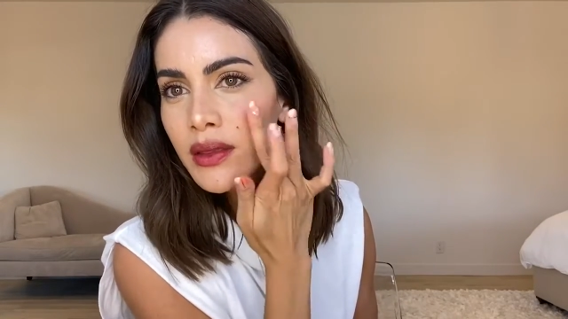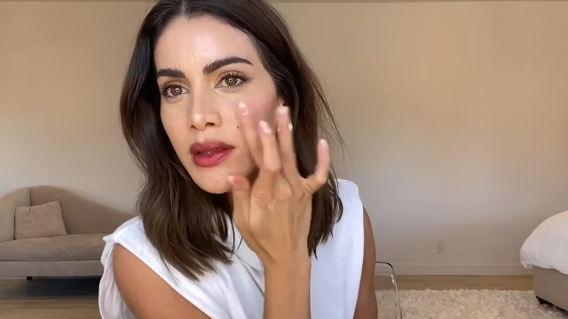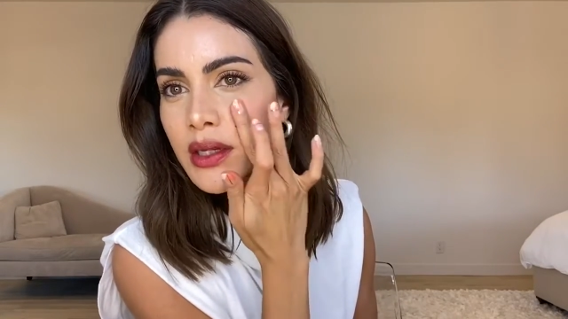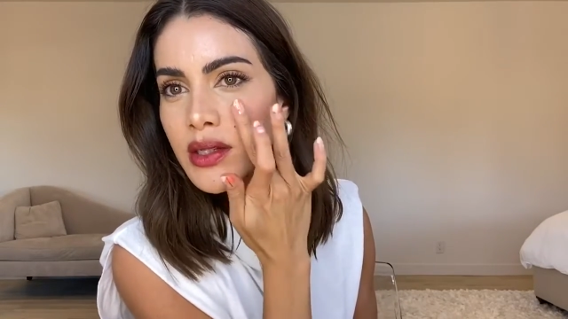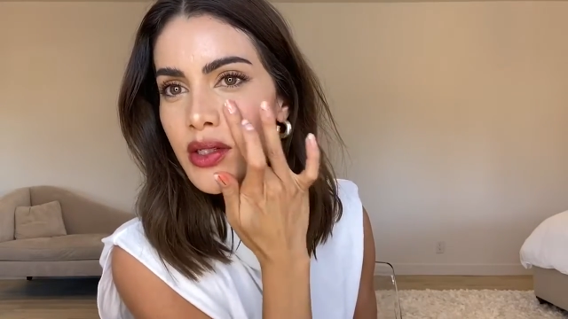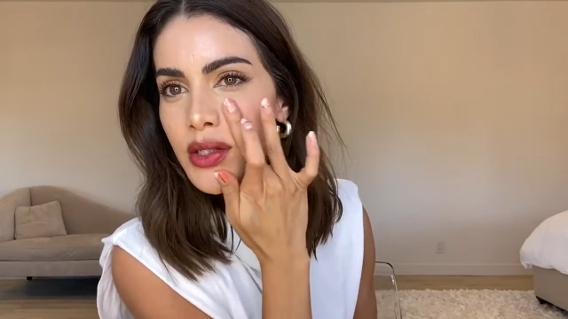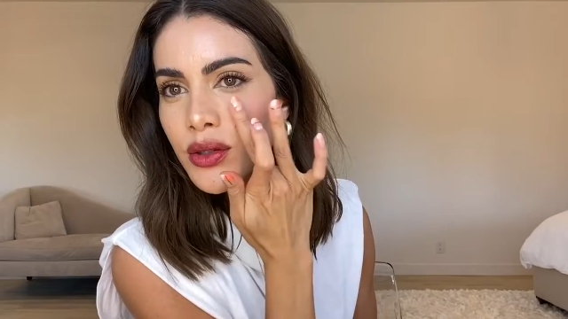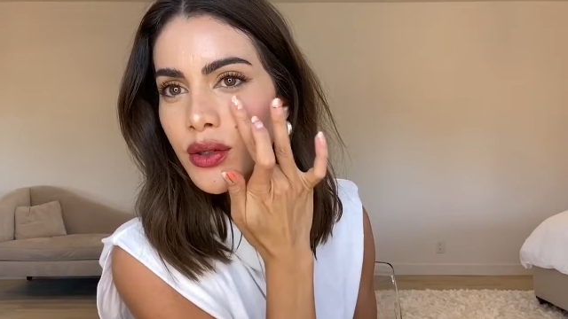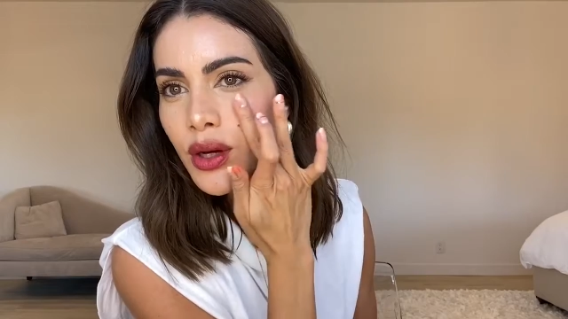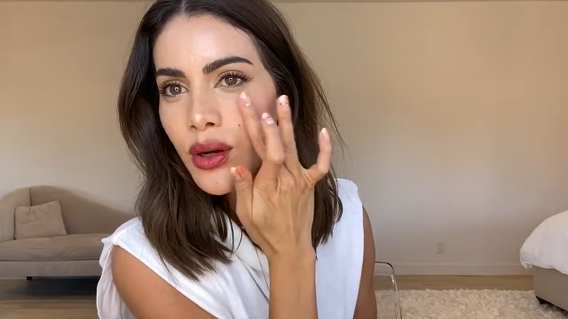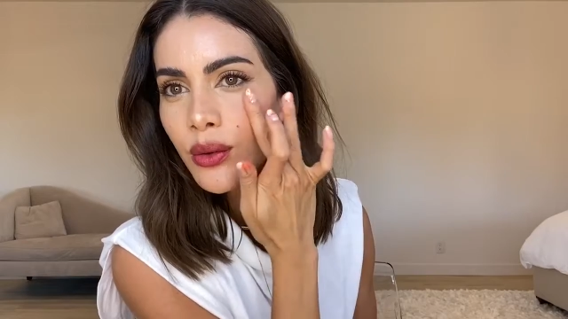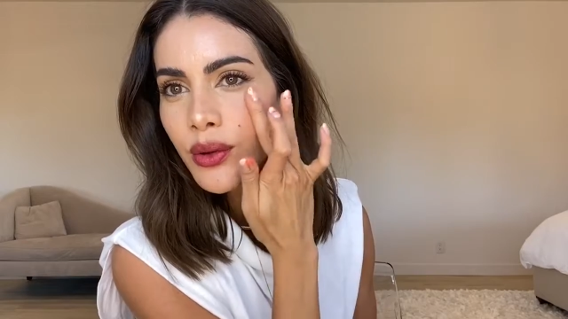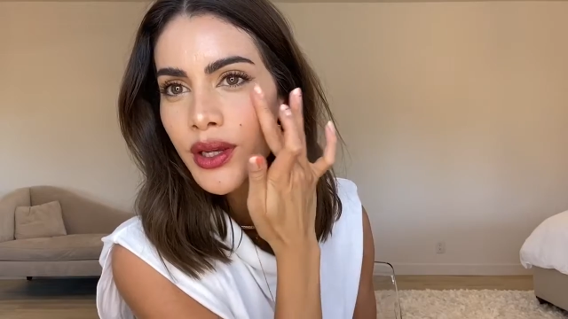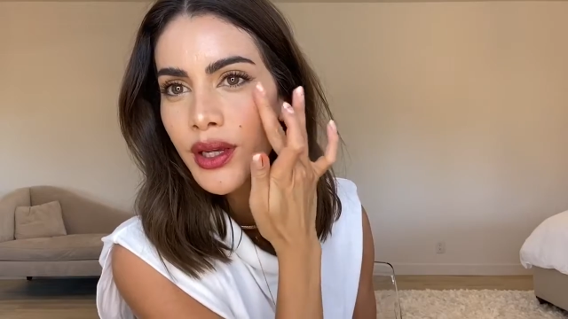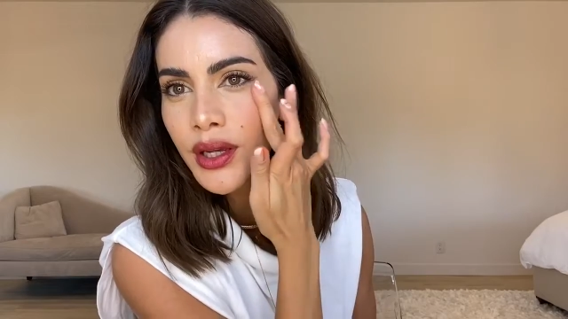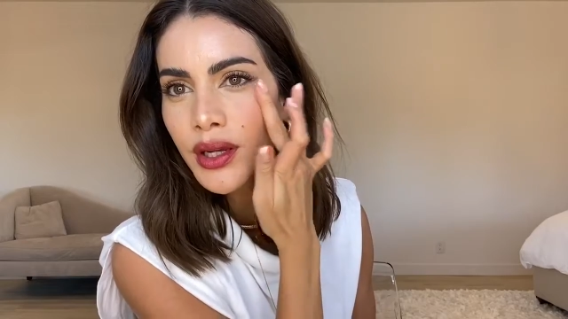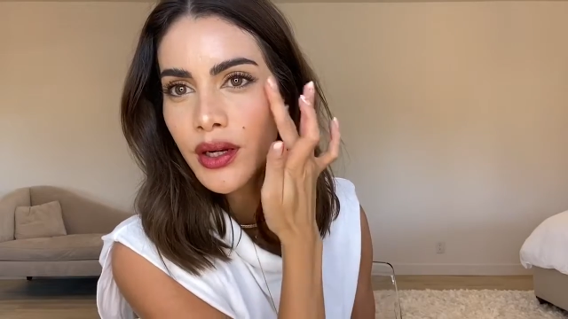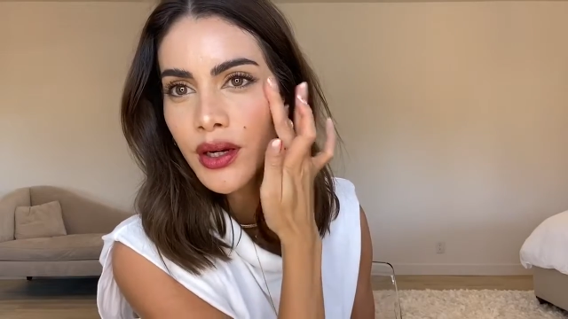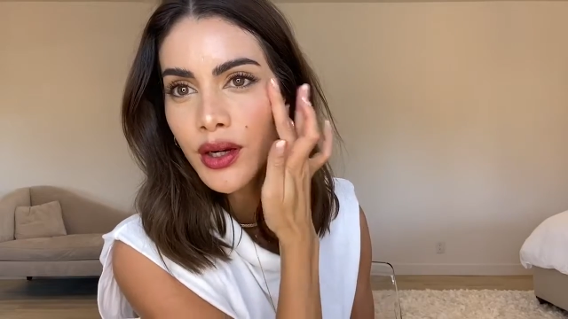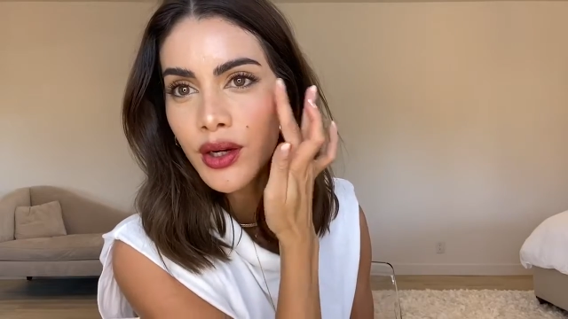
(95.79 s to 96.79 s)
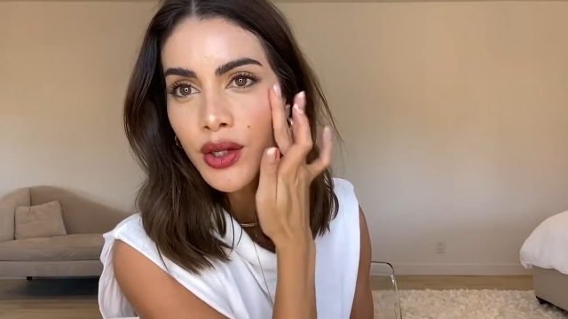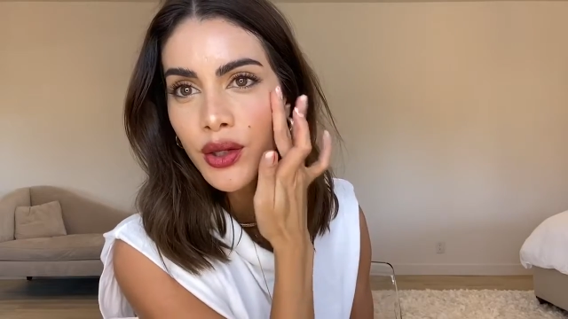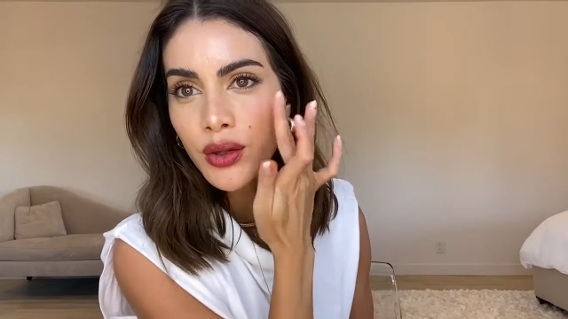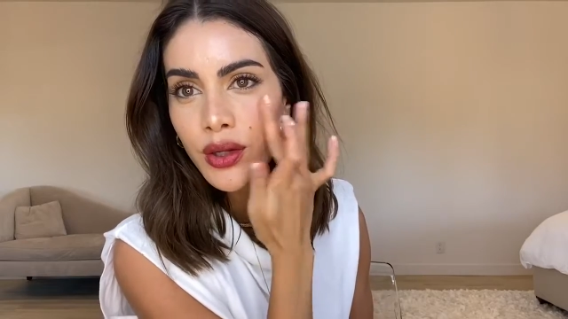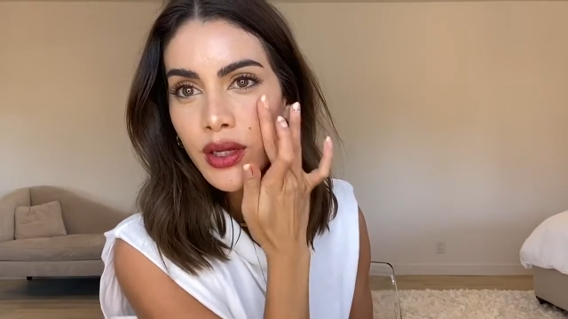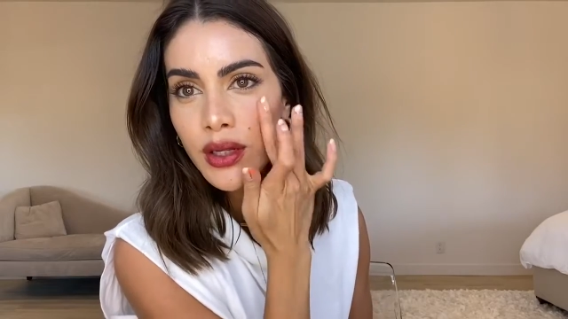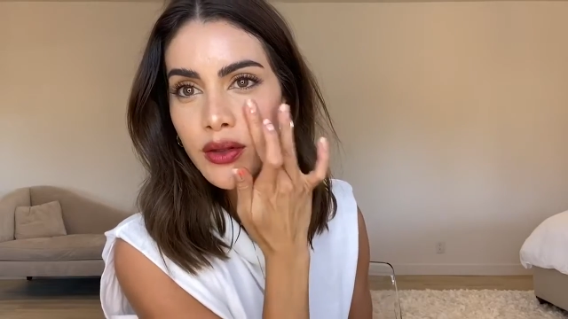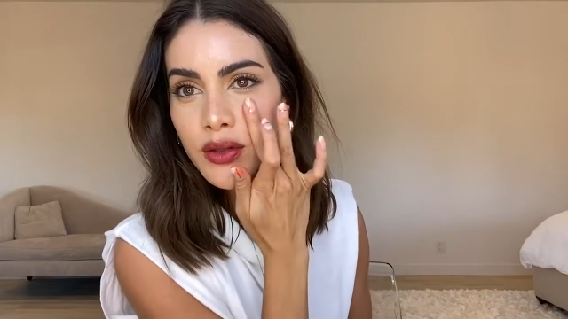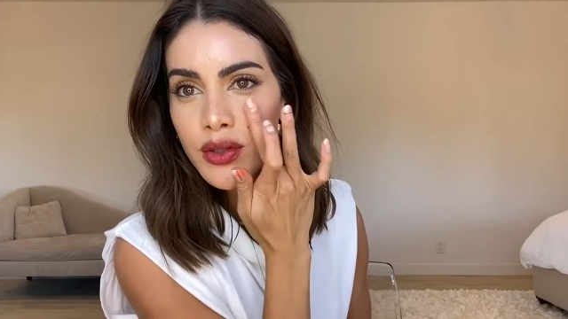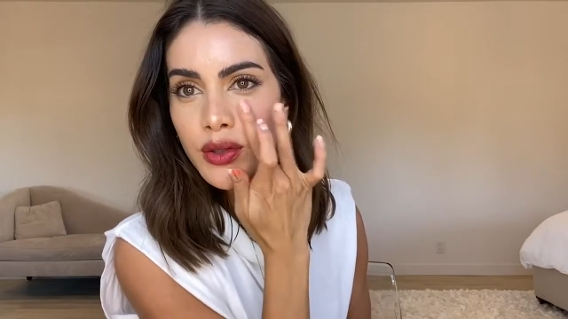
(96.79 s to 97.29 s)
Thing to note here, you
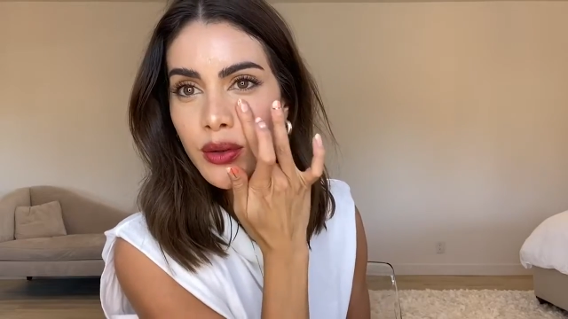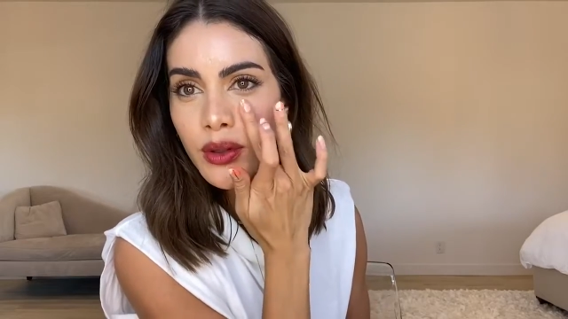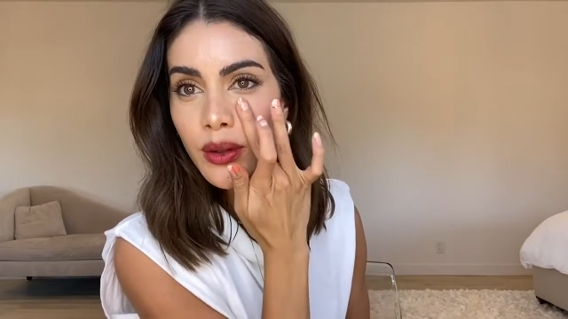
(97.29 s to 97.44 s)
can do